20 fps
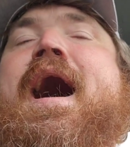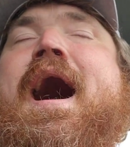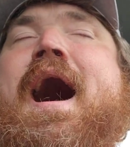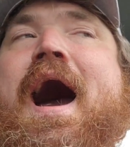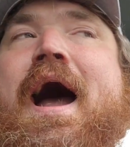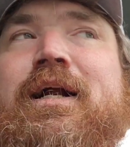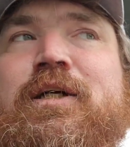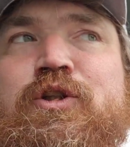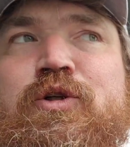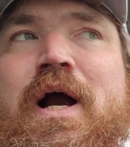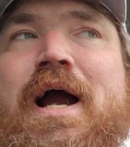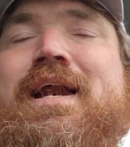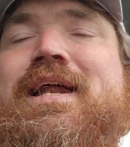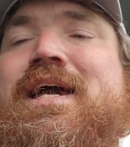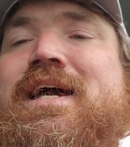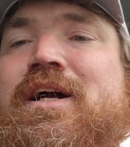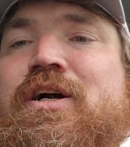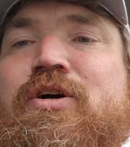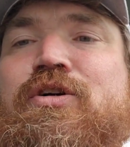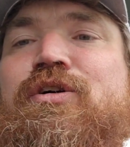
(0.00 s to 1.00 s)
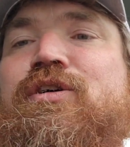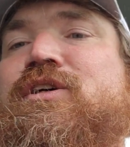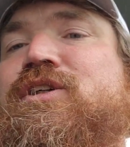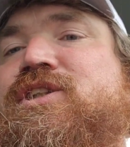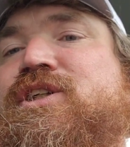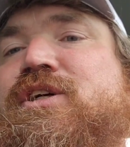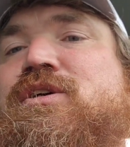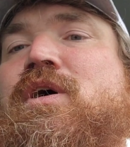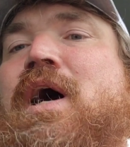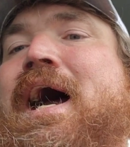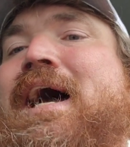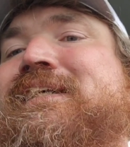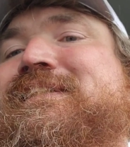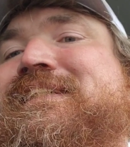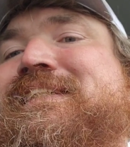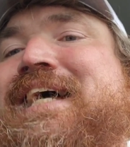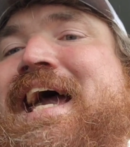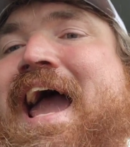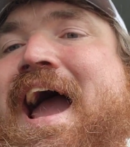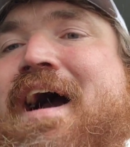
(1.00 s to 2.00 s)
I try to encourage you guys
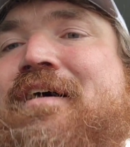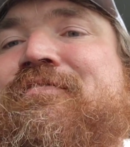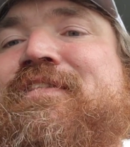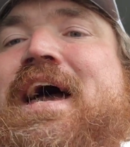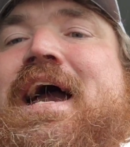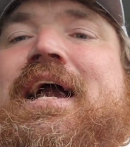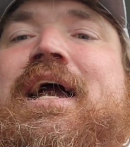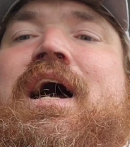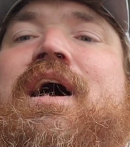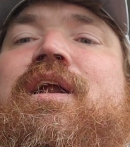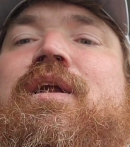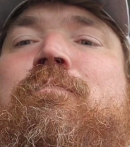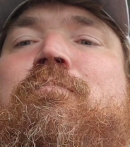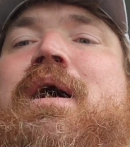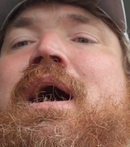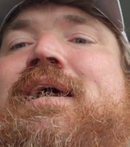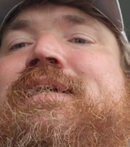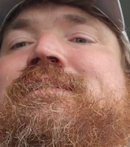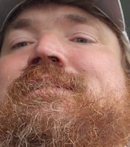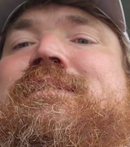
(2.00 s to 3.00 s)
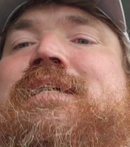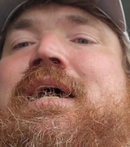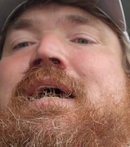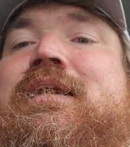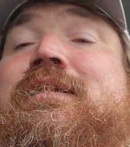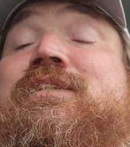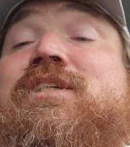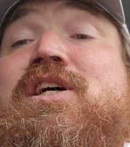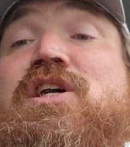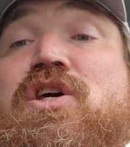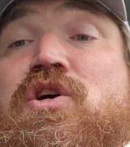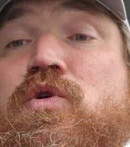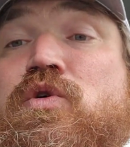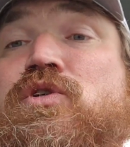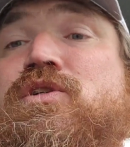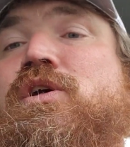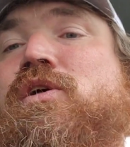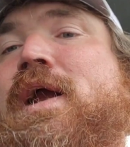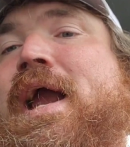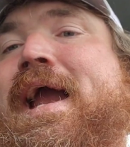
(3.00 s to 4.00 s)
to have that kind of mindset, to
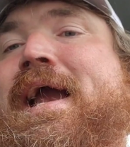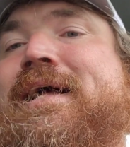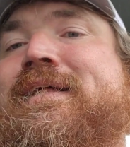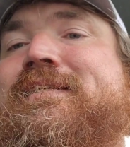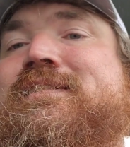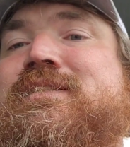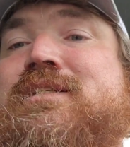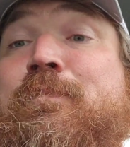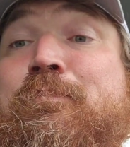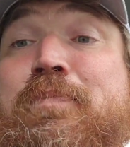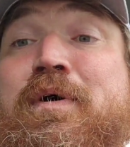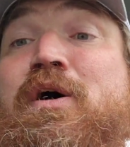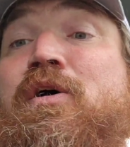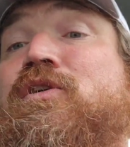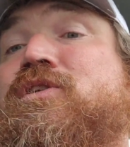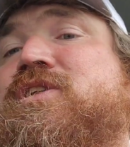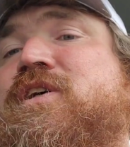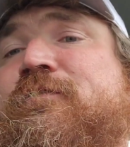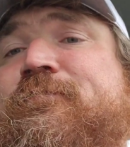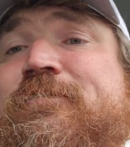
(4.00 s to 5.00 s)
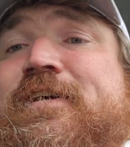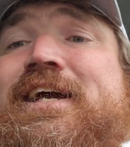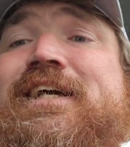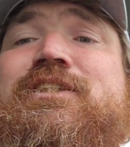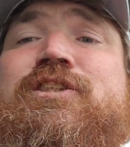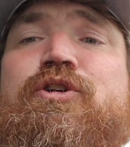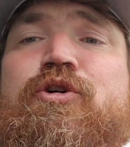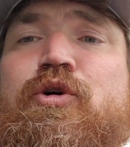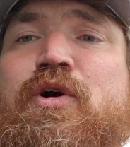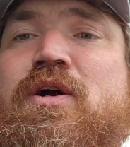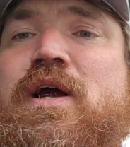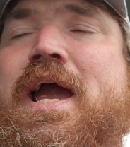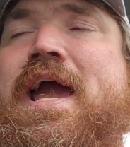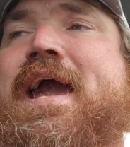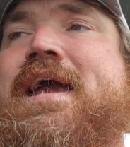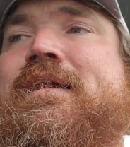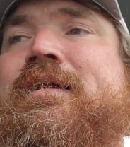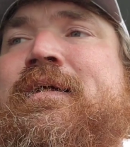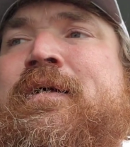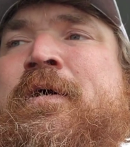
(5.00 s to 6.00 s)
use your hands, to build, to fix,
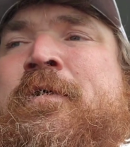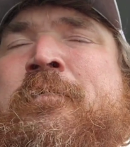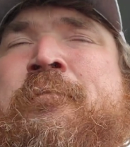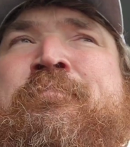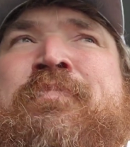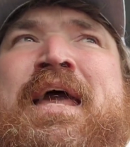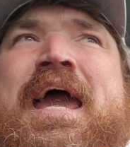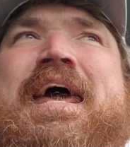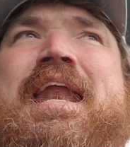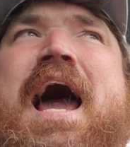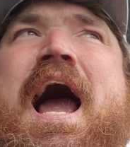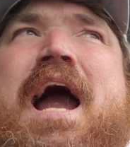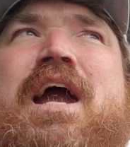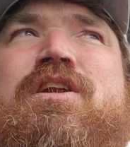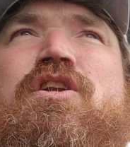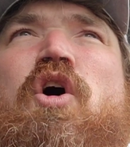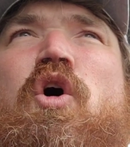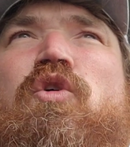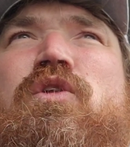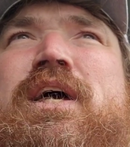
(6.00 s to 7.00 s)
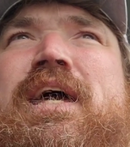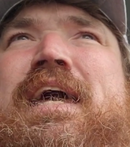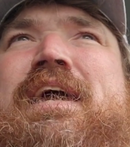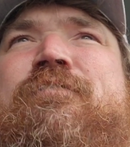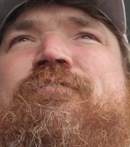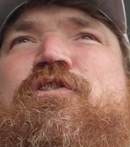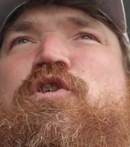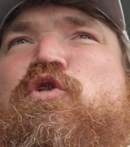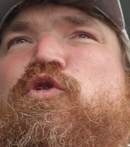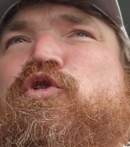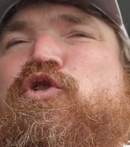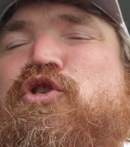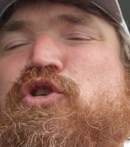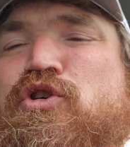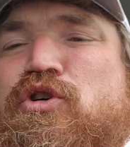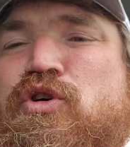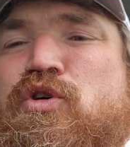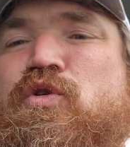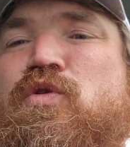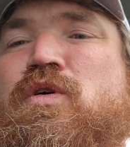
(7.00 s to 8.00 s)
create. And I know that if you
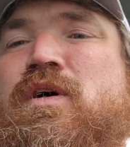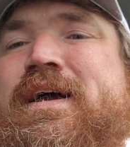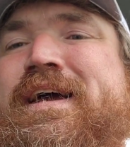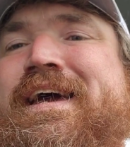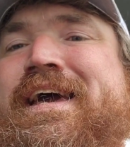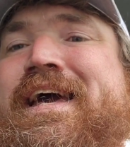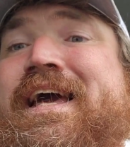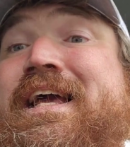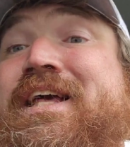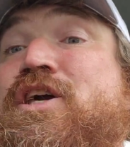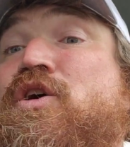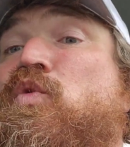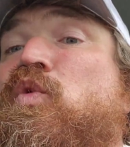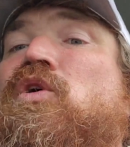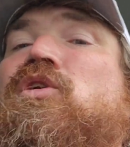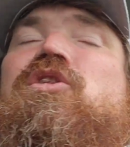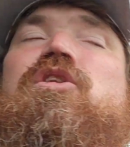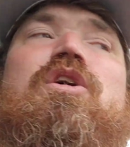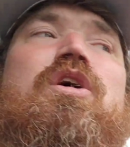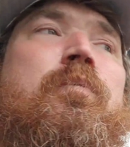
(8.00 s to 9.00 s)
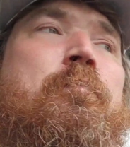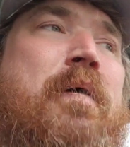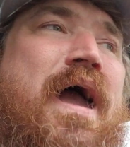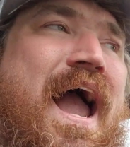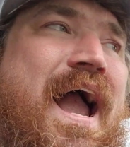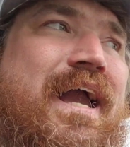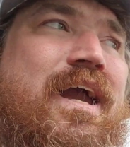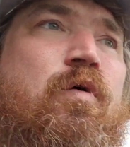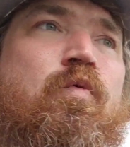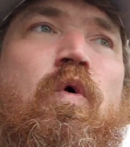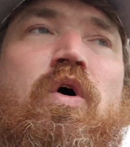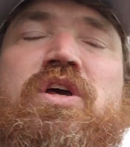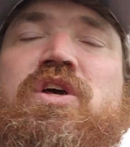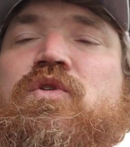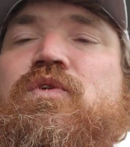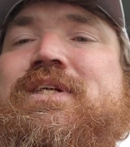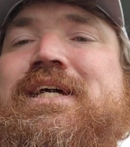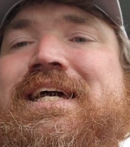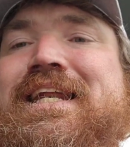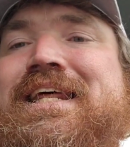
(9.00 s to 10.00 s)
do, you will look back at what you
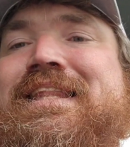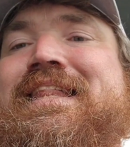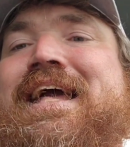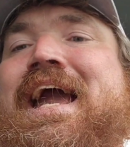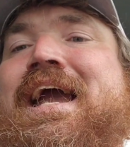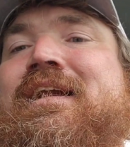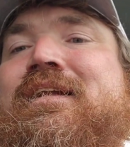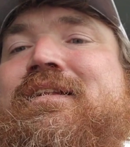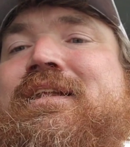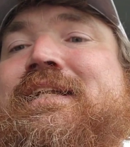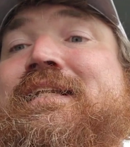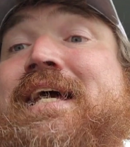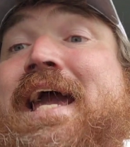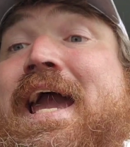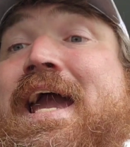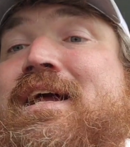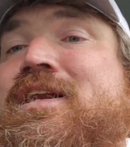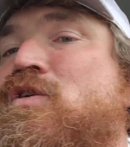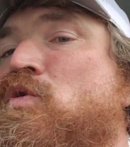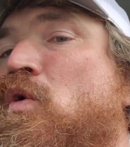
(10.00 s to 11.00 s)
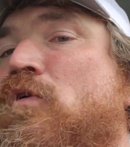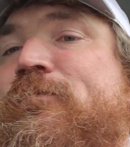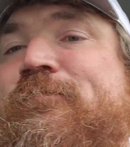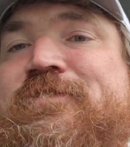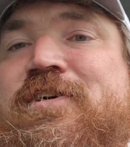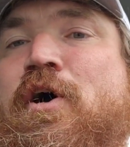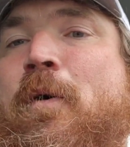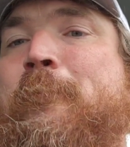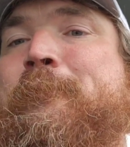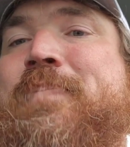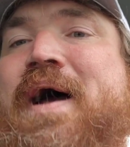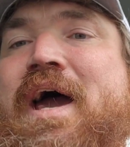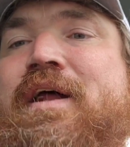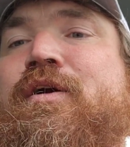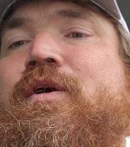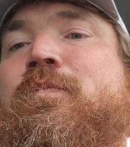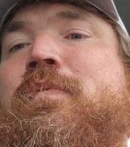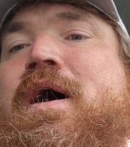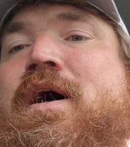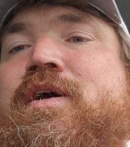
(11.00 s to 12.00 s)
did at the end of the day and you will feel
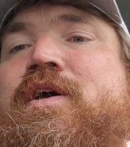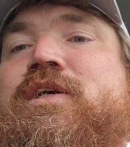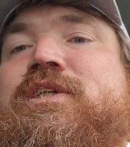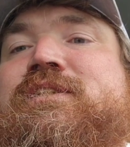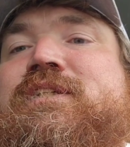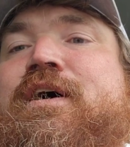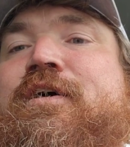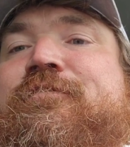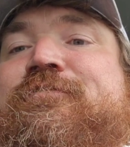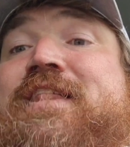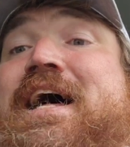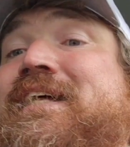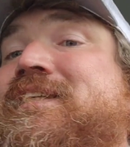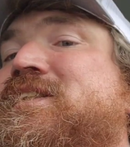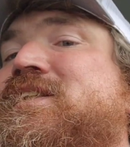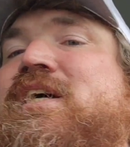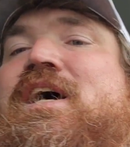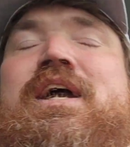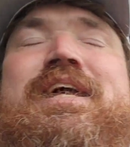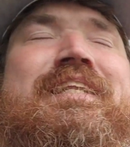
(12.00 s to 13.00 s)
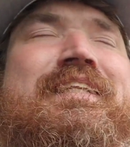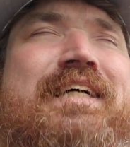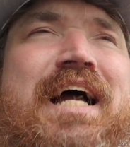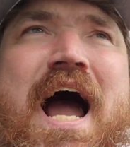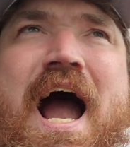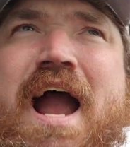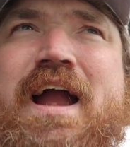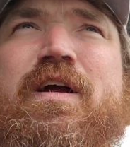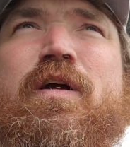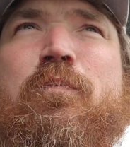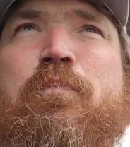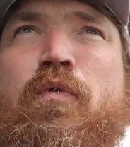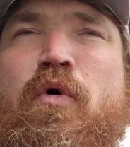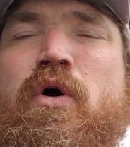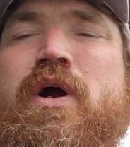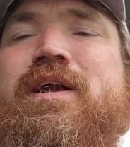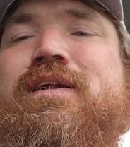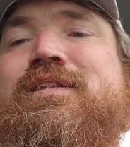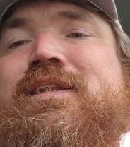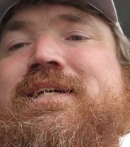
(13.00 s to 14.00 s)
better about yourself. That's the entire
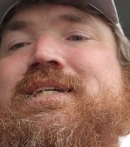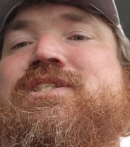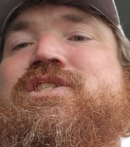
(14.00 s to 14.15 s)
point of this